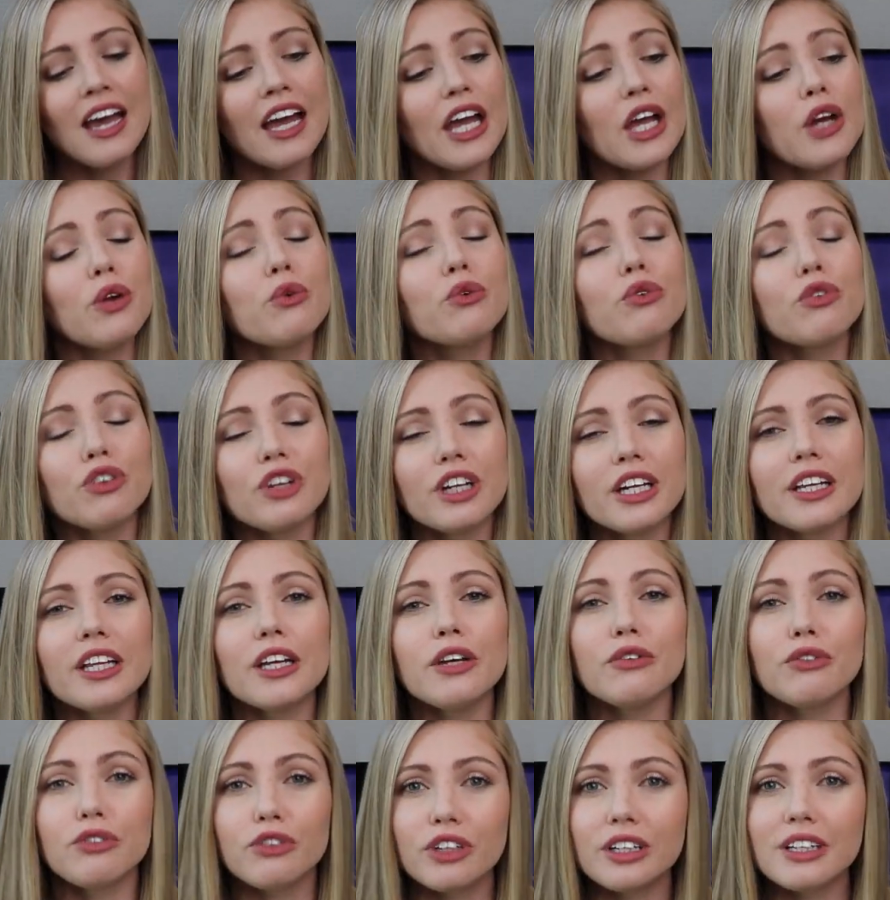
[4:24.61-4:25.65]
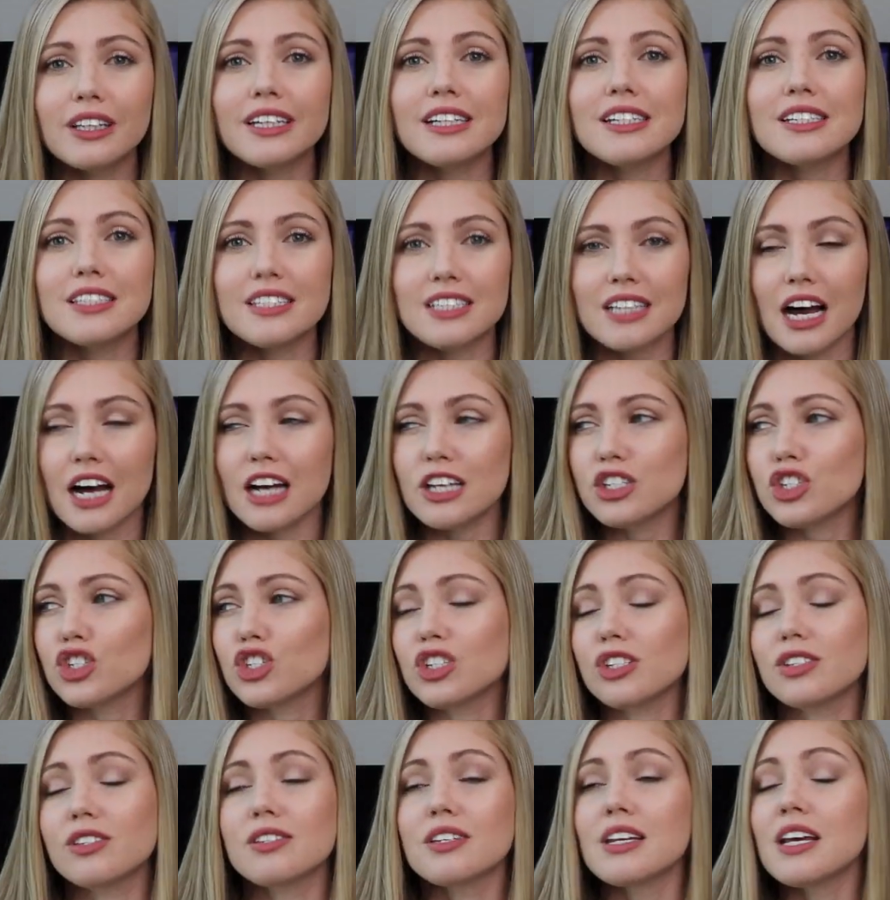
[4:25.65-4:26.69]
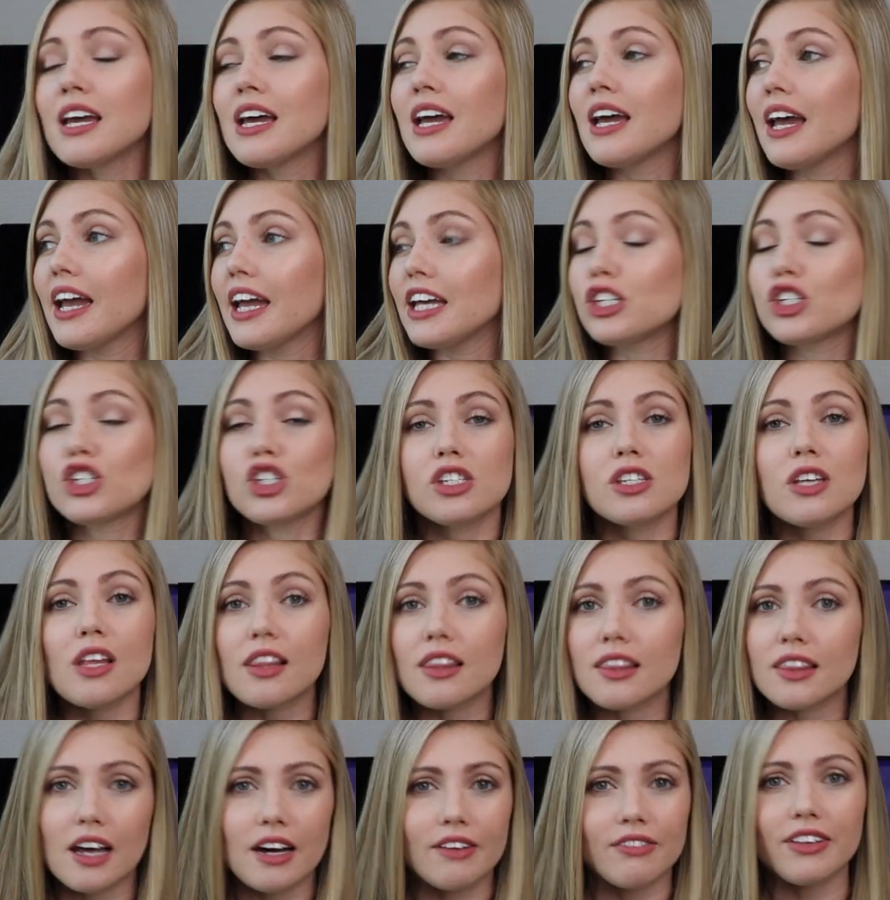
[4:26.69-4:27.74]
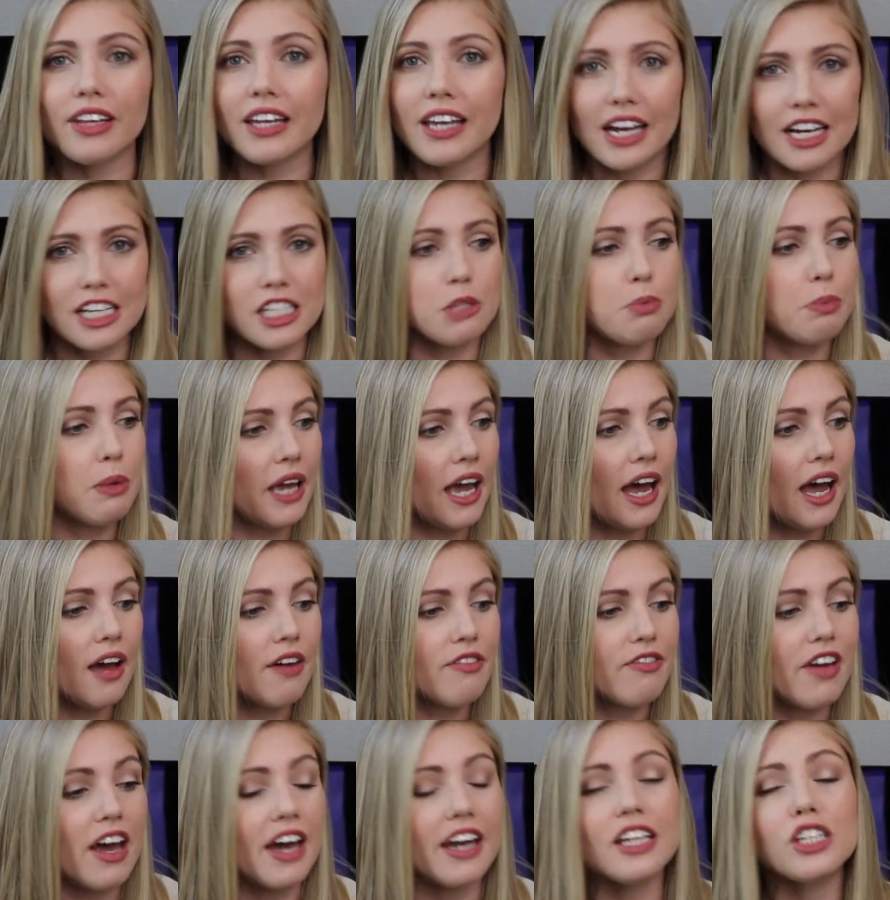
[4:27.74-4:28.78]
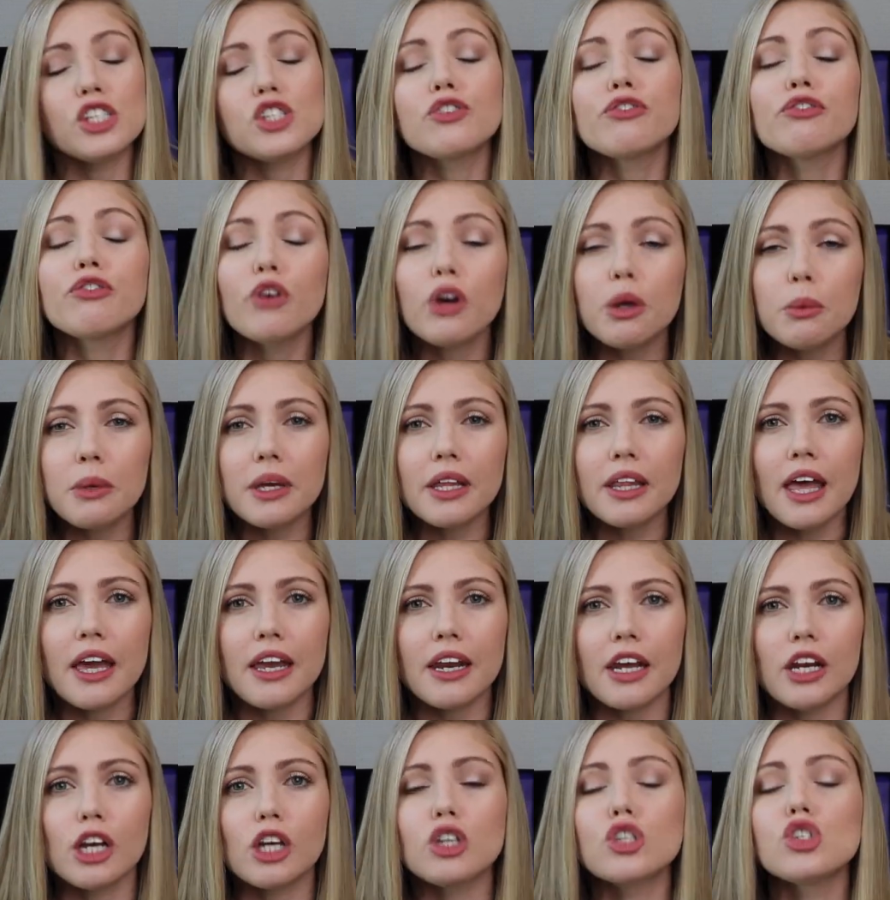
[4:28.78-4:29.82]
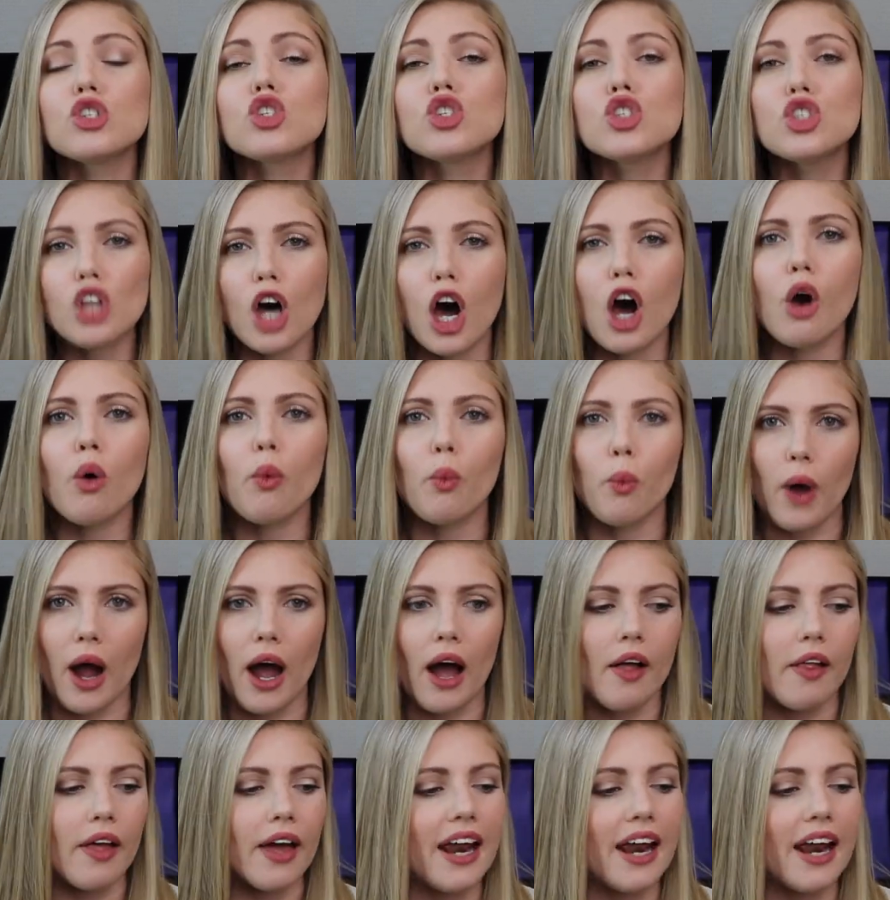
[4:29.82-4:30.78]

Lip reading: It really, really does just, it's just a lovely SPF, and it's formulated so well.